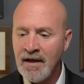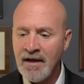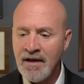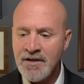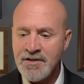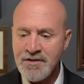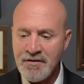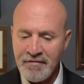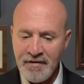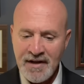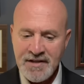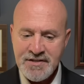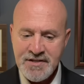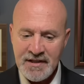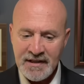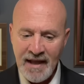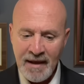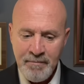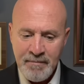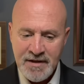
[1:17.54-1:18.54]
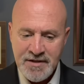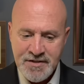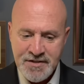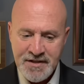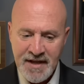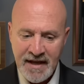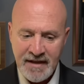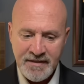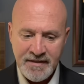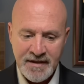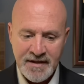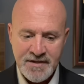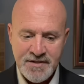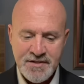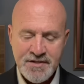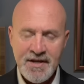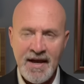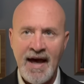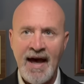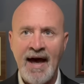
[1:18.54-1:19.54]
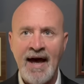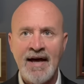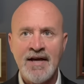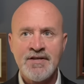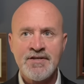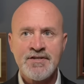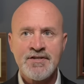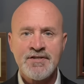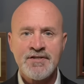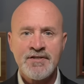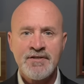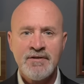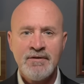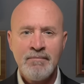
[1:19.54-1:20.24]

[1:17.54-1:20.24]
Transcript: So friends, let me state this as